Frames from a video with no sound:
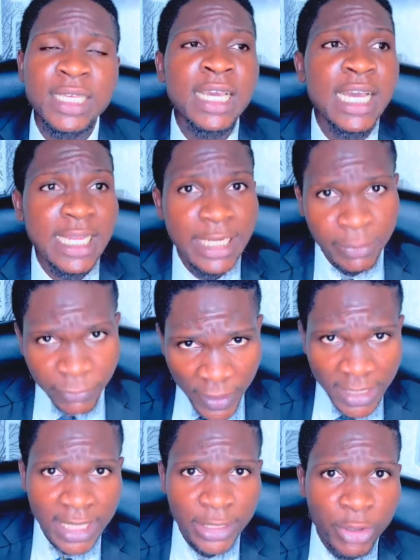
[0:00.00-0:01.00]
and then
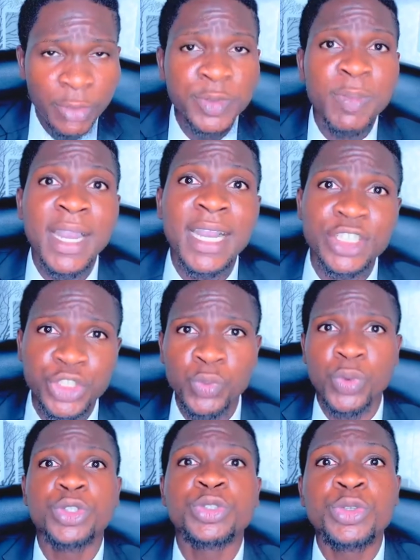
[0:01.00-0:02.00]
finally comes back and she
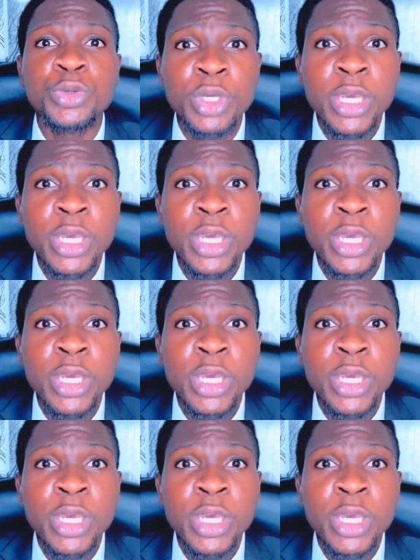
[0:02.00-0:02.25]
wants to,